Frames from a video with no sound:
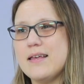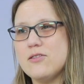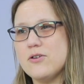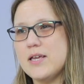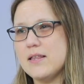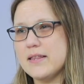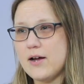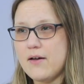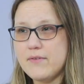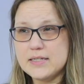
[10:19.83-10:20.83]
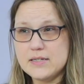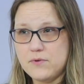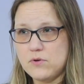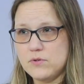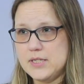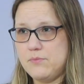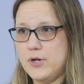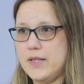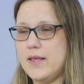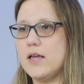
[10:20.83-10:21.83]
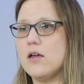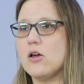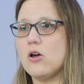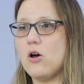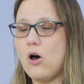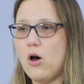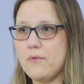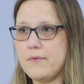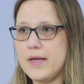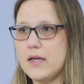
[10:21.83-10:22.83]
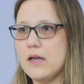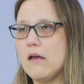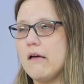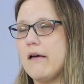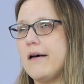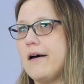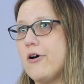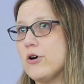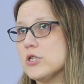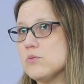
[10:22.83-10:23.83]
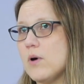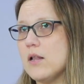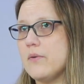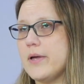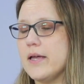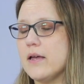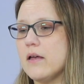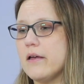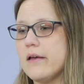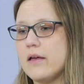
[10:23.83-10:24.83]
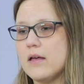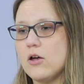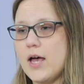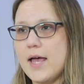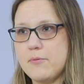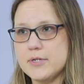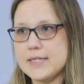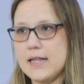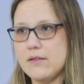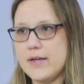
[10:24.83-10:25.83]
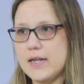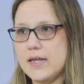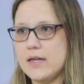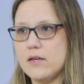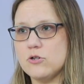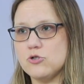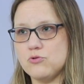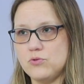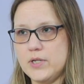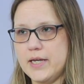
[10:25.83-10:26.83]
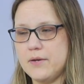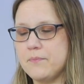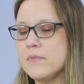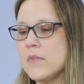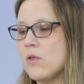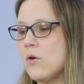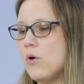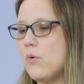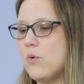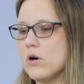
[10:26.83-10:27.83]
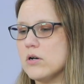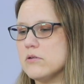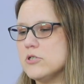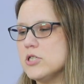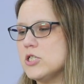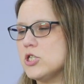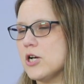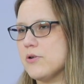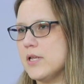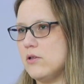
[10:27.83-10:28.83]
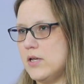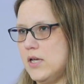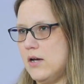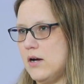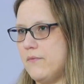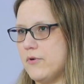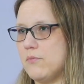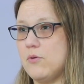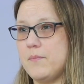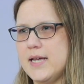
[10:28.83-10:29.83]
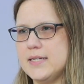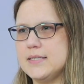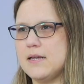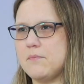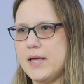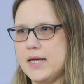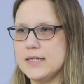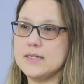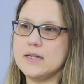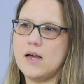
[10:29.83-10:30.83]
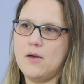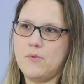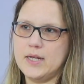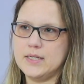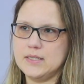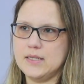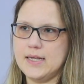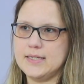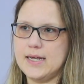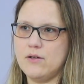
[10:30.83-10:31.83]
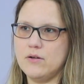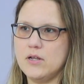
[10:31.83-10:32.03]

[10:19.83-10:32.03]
looking like they're having difficulty breathing, coughing, hard swallowing, hypersalivating, drooling, or just generally looking uncomfortable, pacing, panting, not wanting to lay down.